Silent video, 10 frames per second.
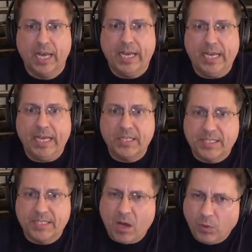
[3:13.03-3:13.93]
is
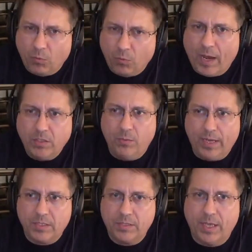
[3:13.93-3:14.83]
that what
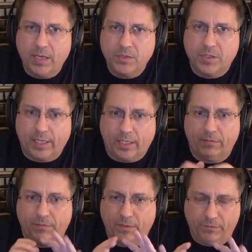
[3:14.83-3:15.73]
y2x does like
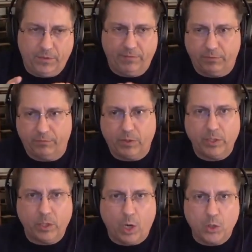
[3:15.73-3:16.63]
if, if you have a
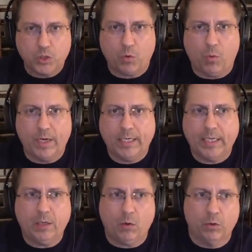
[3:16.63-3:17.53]
very large
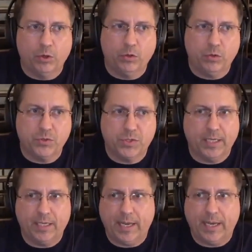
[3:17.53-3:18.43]
quantity or you're using
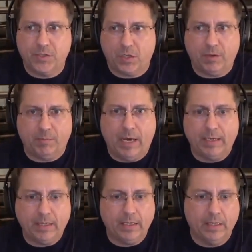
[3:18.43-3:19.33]
it as a
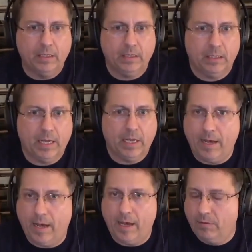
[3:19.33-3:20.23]
commodity uh,
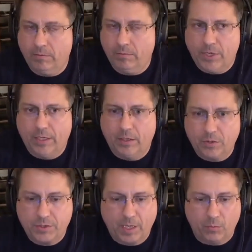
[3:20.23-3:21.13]
i don't i'm trying to
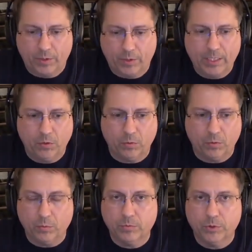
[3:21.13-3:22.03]
understand what they do
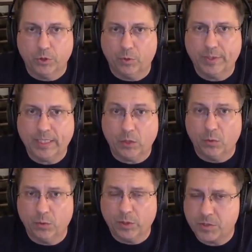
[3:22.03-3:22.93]
do you know what they do
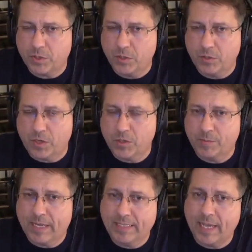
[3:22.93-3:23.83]
or can you tell us
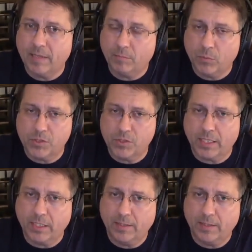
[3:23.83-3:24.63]
about that Murasaki?